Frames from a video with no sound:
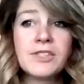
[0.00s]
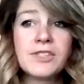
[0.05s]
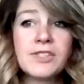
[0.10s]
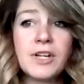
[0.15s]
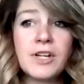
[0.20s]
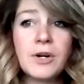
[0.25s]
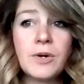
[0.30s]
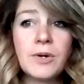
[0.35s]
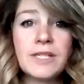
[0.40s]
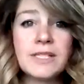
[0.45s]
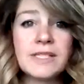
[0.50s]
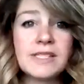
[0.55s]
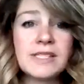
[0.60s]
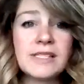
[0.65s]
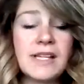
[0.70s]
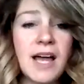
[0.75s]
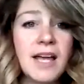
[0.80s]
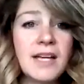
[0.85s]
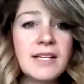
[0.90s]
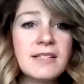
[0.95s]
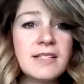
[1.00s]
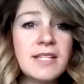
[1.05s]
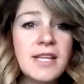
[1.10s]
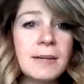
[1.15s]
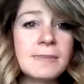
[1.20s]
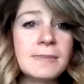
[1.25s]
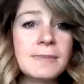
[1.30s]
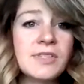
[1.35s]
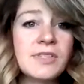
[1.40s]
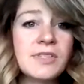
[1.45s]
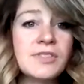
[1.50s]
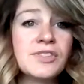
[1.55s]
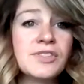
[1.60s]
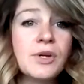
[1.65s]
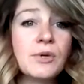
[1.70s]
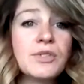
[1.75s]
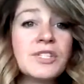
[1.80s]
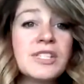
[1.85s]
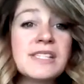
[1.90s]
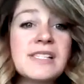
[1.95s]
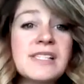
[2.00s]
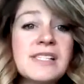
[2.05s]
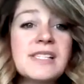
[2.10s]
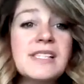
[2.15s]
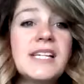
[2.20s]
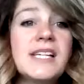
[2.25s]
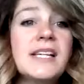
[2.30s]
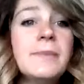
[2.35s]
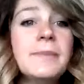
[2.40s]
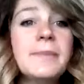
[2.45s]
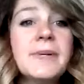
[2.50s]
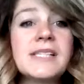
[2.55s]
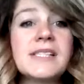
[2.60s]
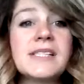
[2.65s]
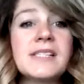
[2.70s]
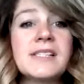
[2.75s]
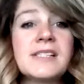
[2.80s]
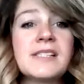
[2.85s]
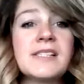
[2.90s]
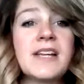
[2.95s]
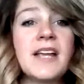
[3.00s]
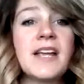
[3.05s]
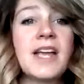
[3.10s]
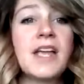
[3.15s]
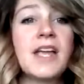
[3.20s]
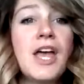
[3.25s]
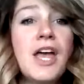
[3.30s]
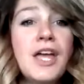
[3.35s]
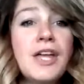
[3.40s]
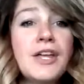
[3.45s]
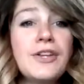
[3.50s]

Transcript: So it's 9 tips. So to succeed in business today,